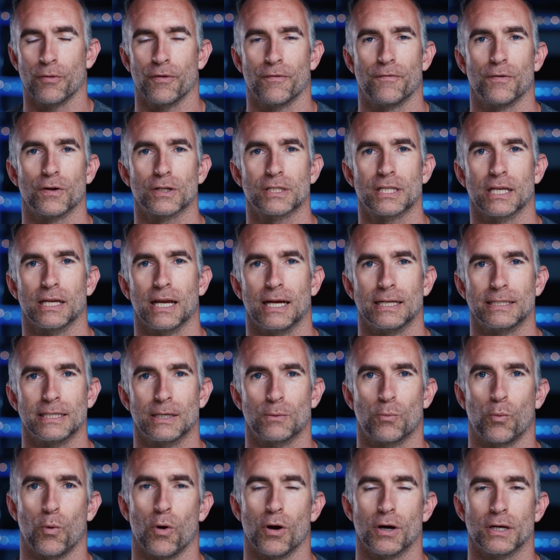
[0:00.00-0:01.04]
the first thing I
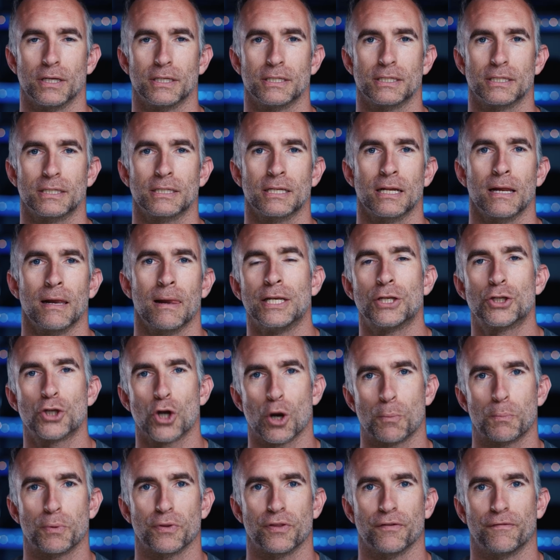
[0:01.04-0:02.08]
did was
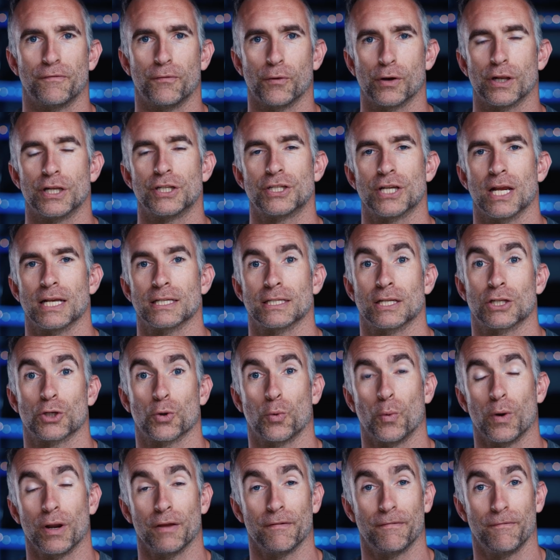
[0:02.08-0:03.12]
interpret the footage as a
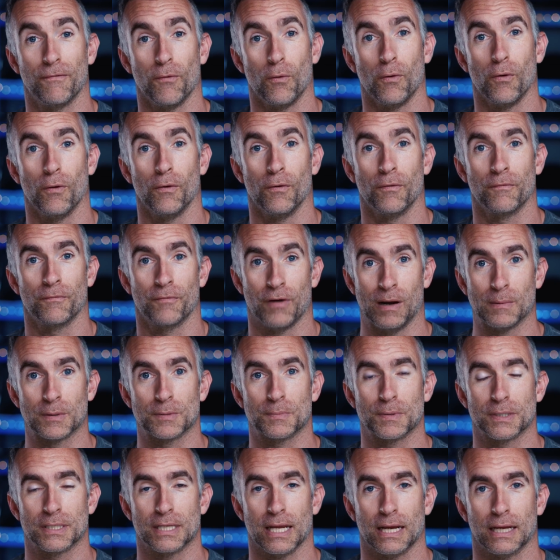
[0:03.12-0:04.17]
twenty-four frames
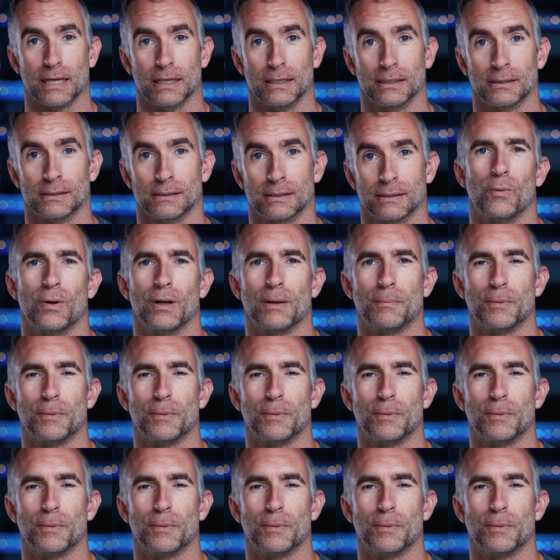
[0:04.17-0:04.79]
per second,